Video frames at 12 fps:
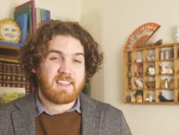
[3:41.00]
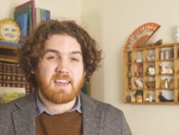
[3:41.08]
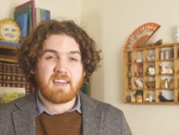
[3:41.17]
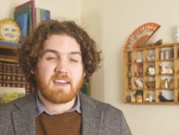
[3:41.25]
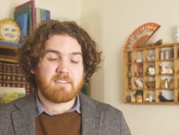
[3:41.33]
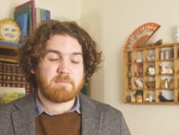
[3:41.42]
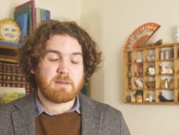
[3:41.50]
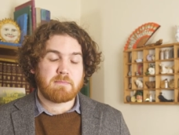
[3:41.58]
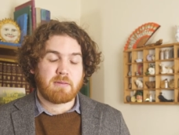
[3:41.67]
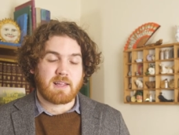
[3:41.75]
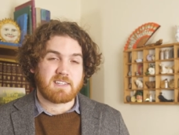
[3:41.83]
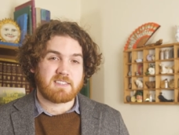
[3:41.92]
They have been
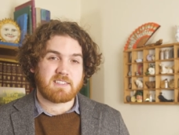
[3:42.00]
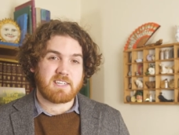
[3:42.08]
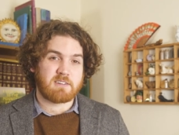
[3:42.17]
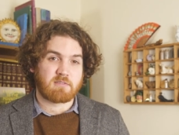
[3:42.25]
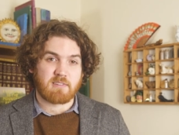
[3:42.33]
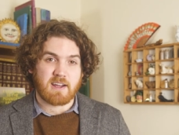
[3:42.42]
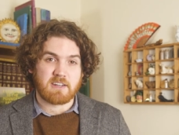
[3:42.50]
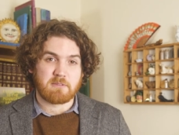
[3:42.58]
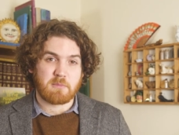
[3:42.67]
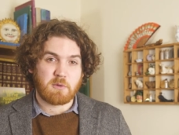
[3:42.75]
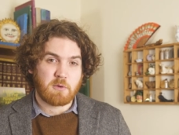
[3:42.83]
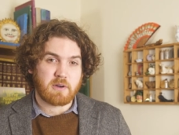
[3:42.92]
placed in
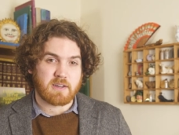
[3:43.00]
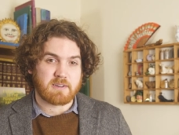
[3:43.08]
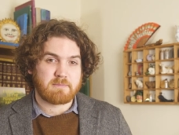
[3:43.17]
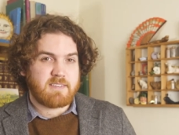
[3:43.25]
random order.